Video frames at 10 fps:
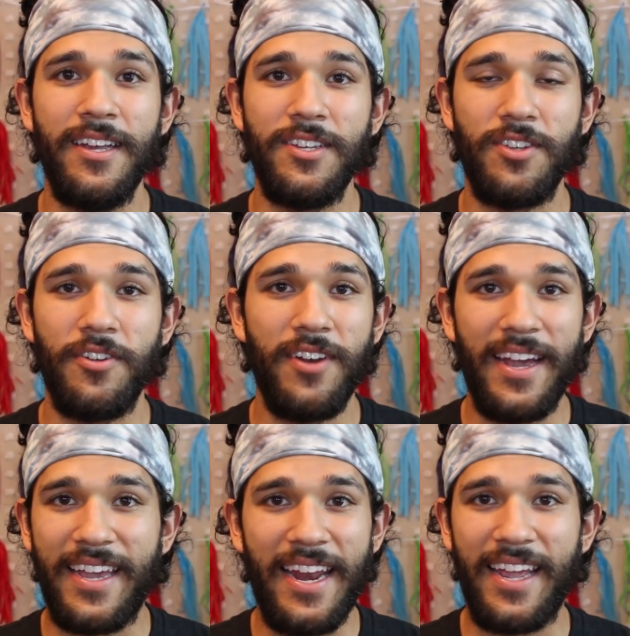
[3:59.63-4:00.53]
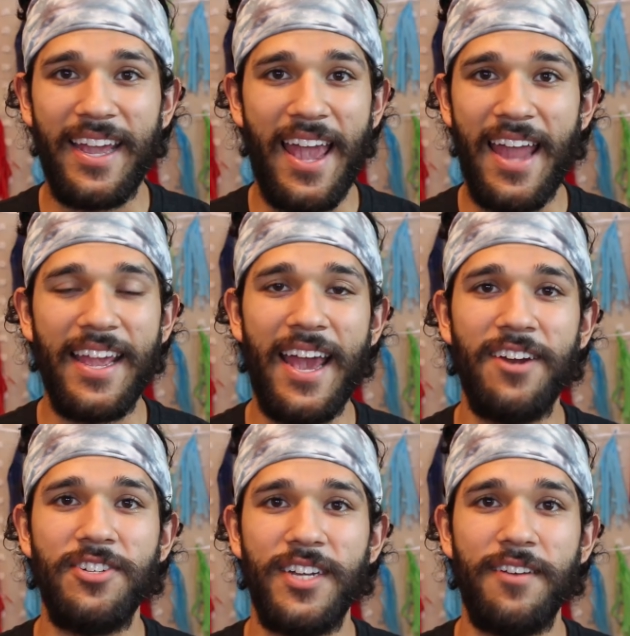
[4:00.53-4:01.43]
So you're getting any
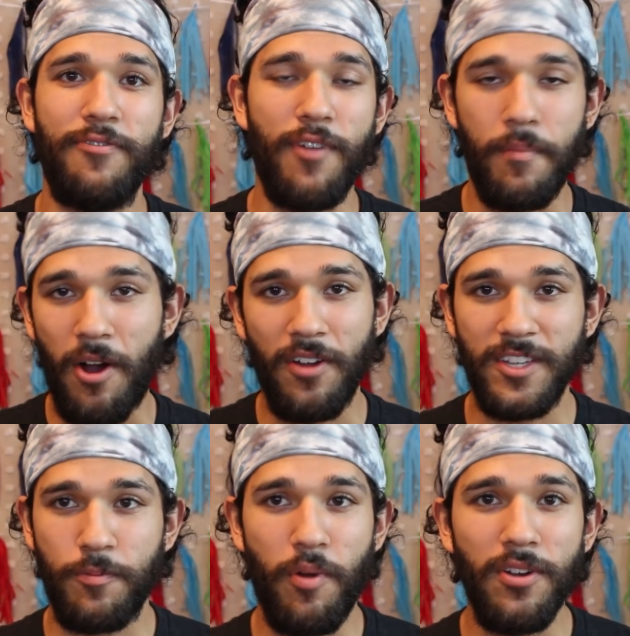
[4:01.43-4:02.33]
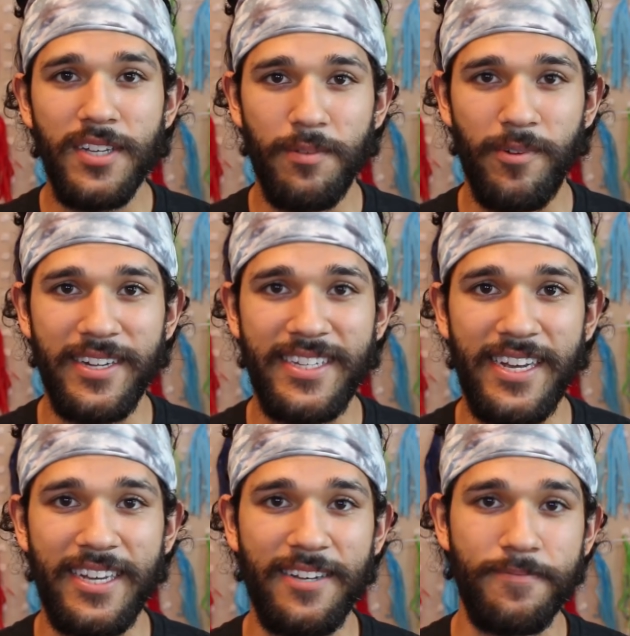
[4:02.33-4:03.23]
energy from all this protein we're
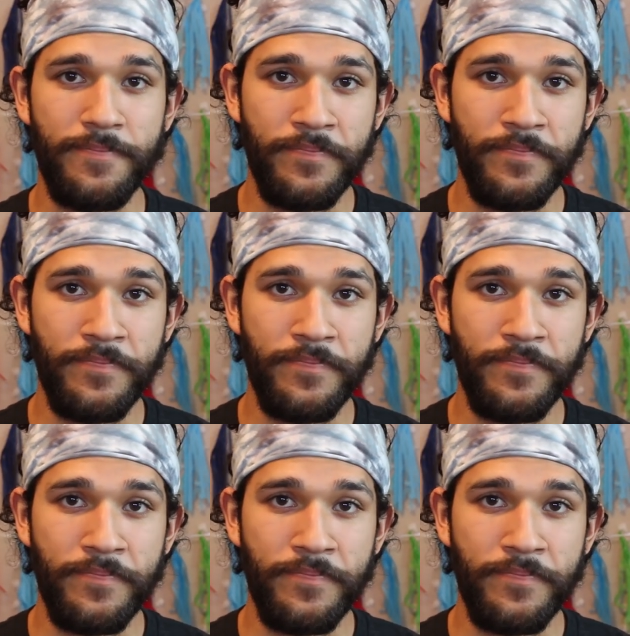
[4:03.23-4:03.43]
intaking.